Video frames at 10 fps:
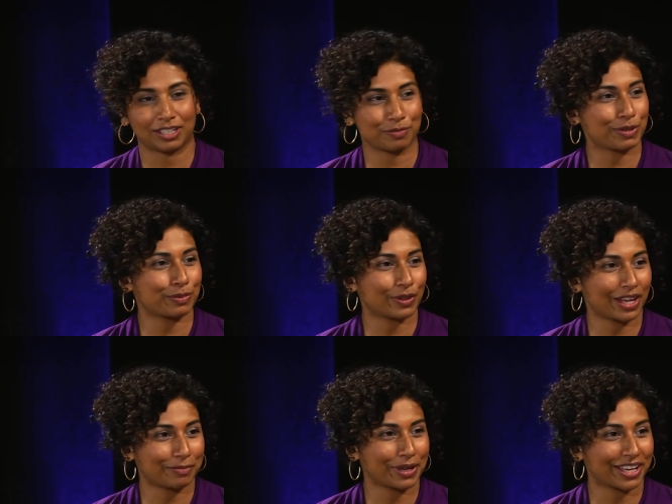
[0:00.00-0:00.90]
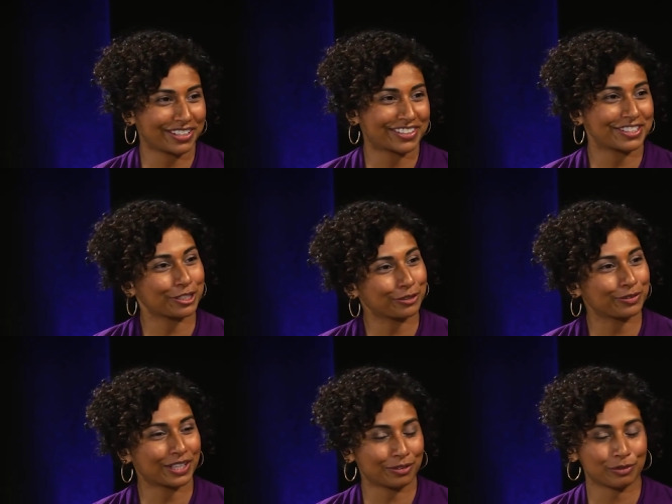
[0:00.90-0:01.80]
young people at Penn
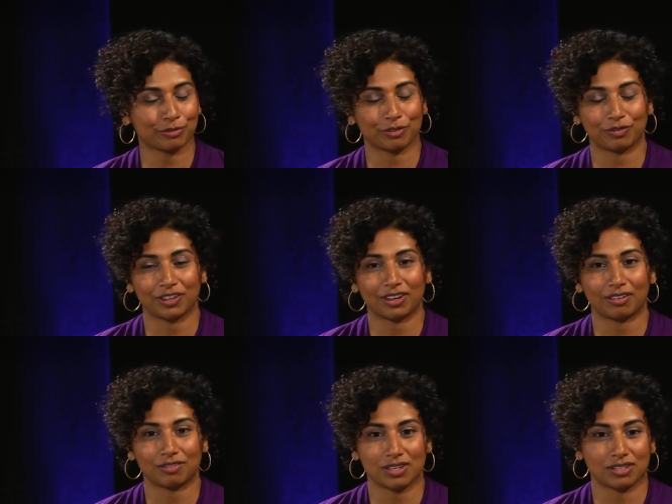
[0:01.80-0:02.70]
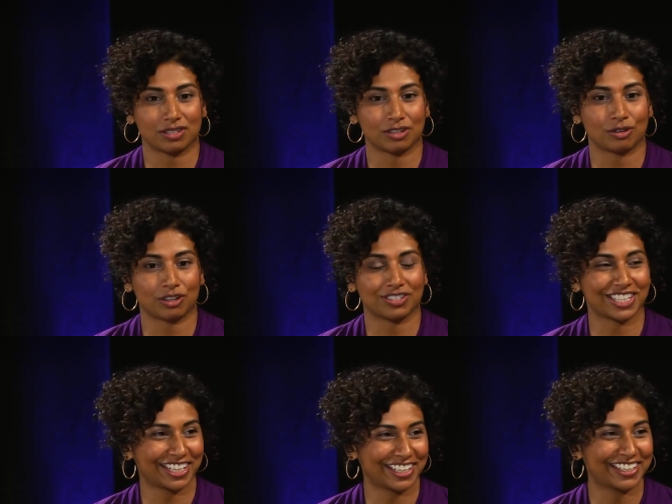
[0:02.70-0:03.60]
do. They moved from Philadelphia to New York
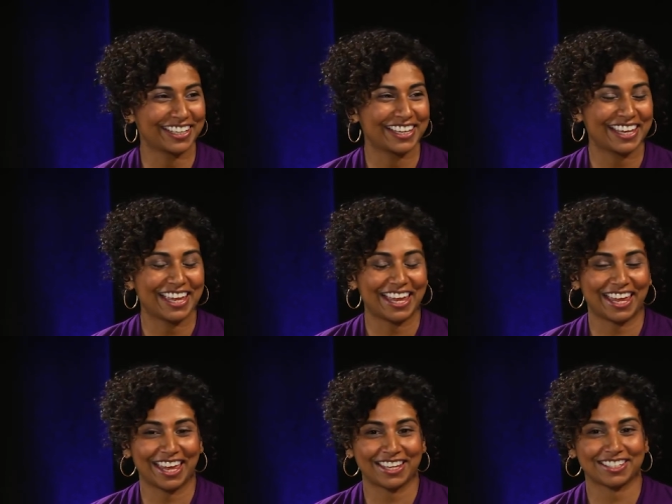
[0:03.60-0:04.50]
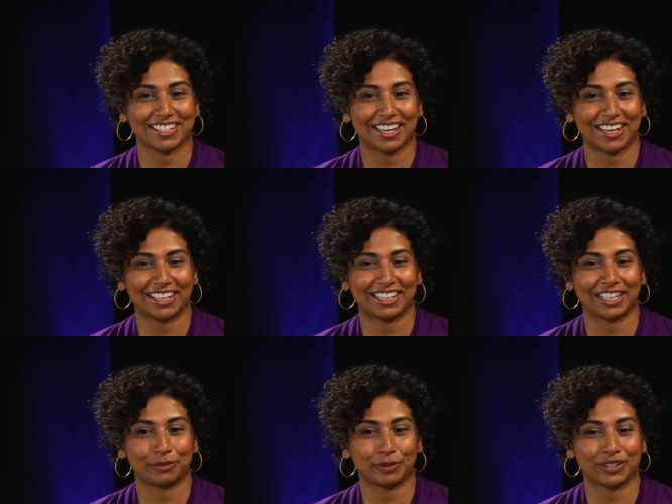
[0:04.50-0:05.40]
City. And
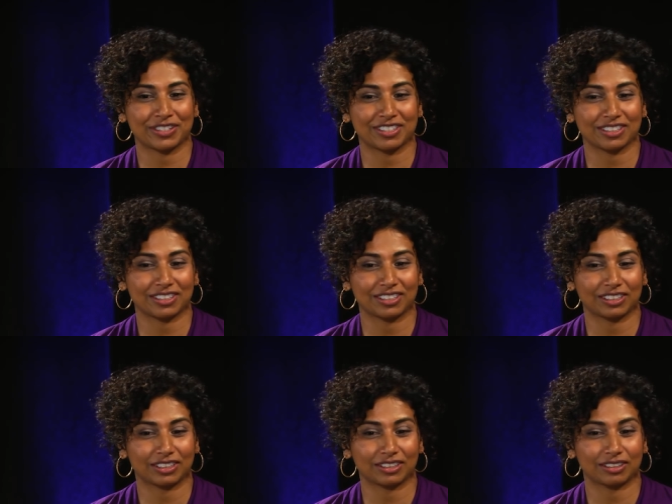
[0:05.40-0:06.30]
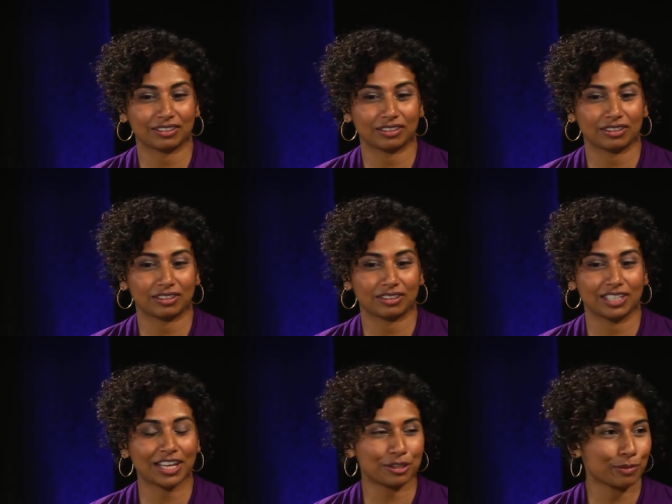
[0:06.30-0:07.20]
it was
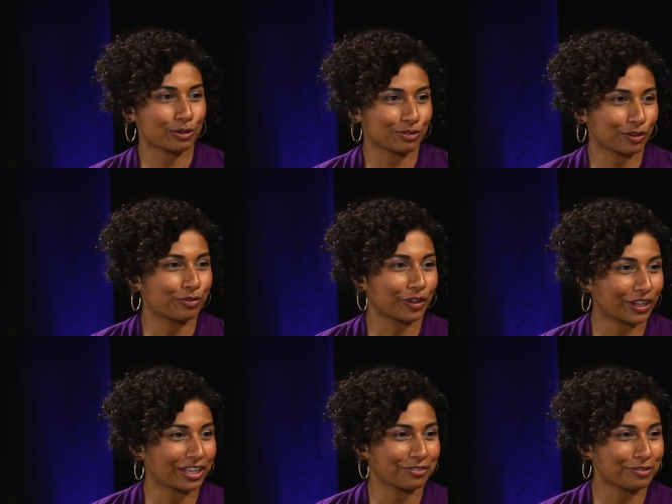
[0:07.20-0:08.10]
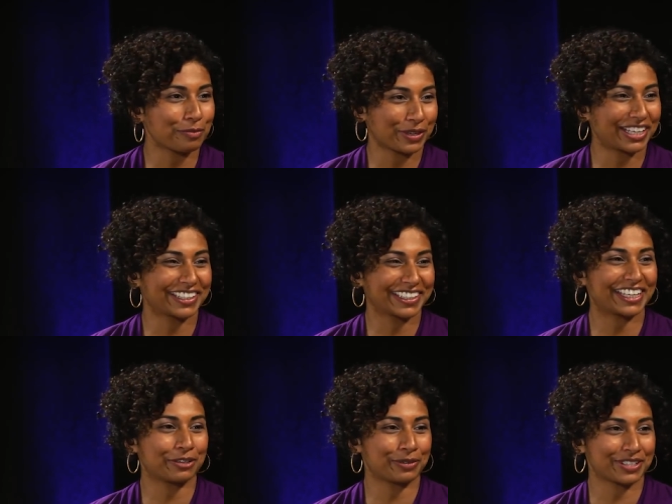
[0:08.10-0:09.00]
not the most fulfilling for me.
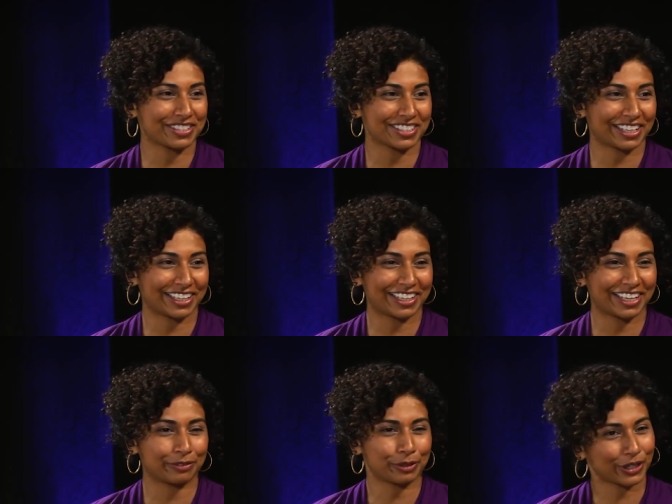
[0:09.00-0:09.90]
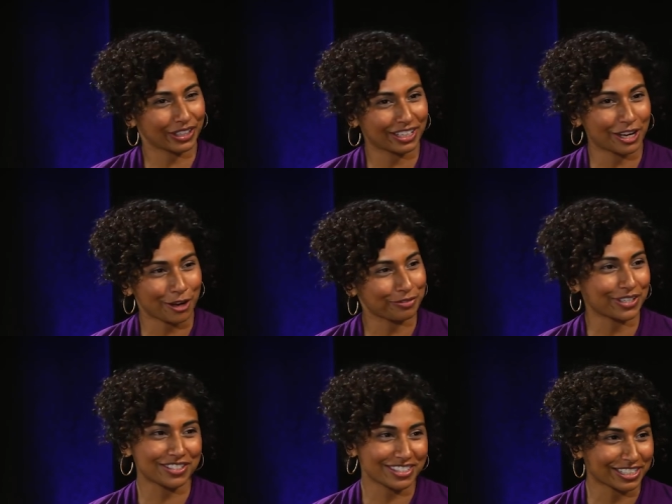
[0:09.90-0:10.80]
It was working in an
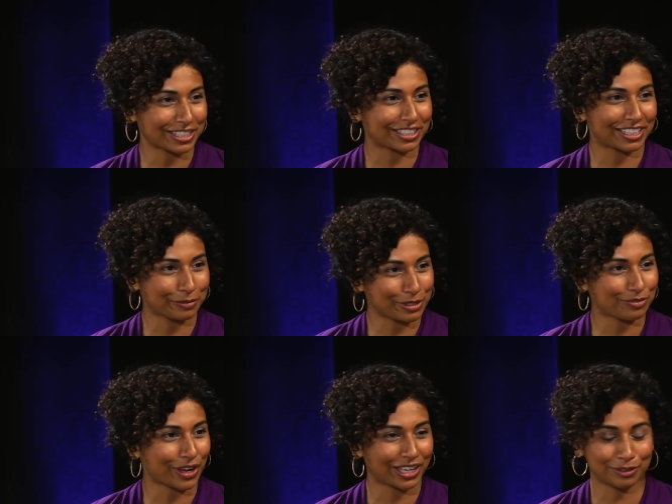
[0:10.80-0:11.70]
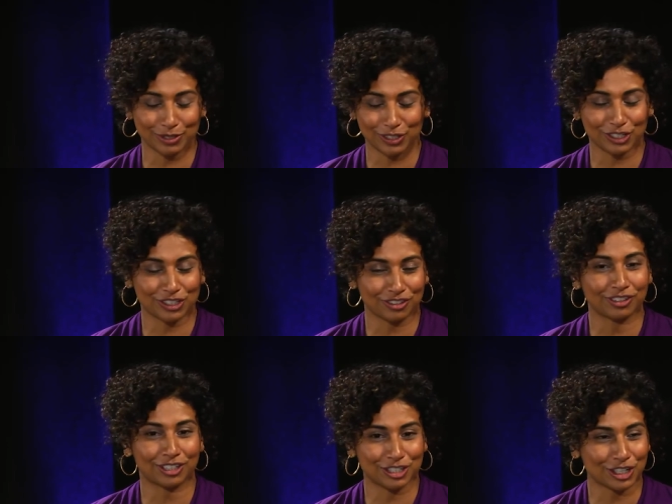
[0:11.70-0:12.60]
office, and it was fine. It was a
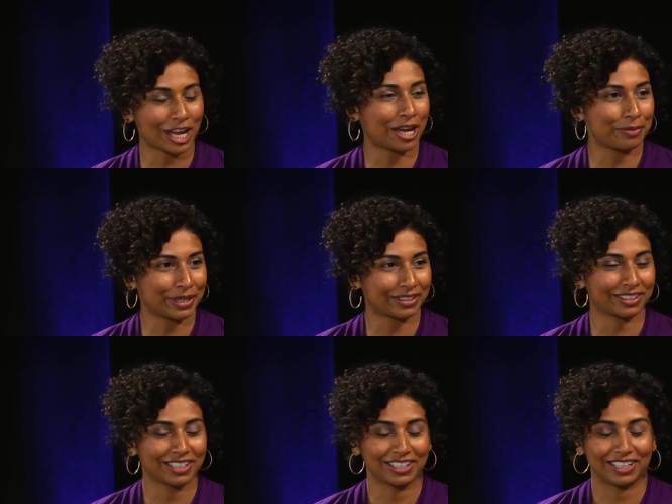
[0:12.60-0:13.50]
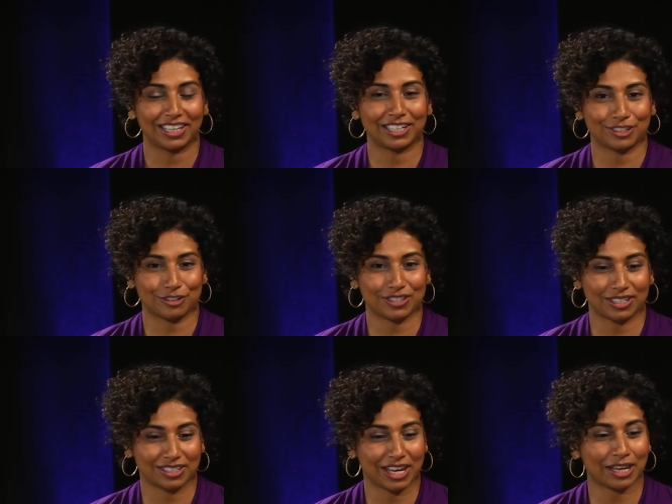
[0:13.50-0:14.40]
good job and an
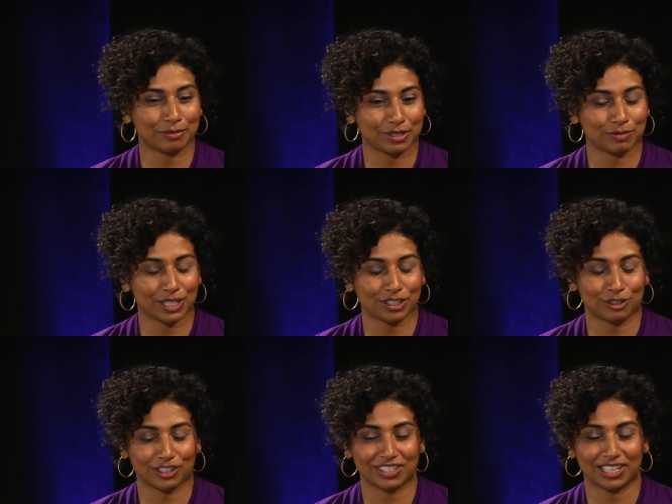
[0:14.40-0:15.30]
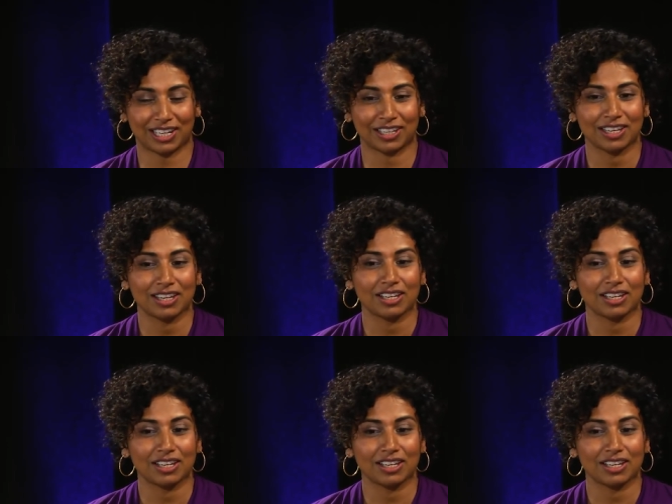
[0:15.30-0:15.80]
interesting time to be in New York City.